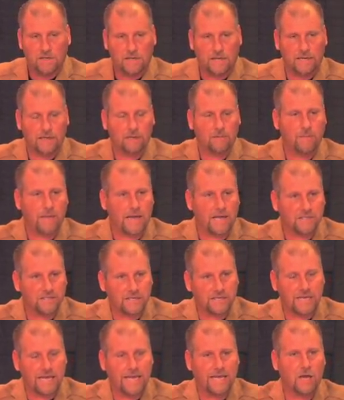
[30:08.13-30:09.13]
Like
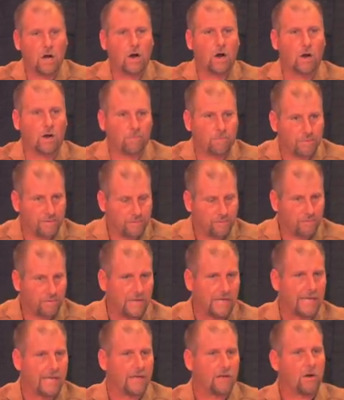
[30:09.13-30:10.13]
imagine a harp,
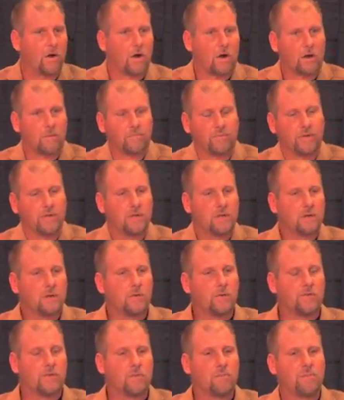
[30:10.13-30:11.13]
playing a harp
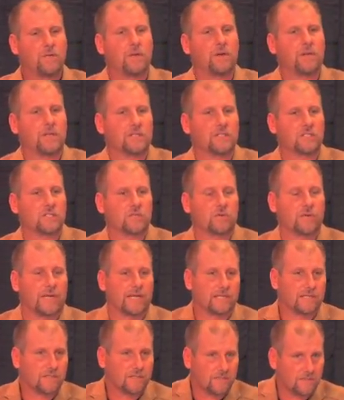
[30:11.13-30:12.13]
with a billion
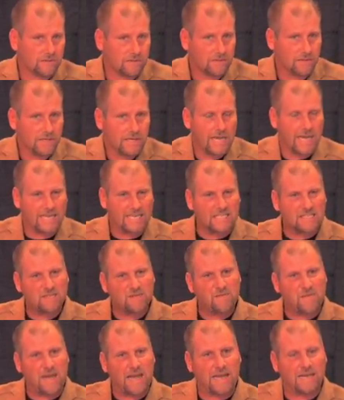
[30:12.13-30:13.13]
strings, and it's
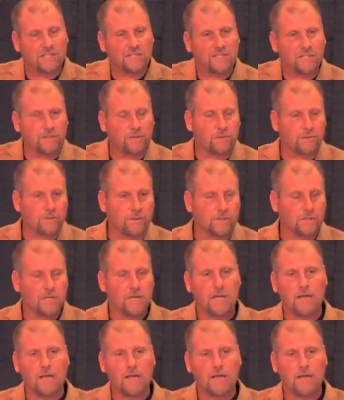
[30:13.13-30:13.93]
fine-tuned.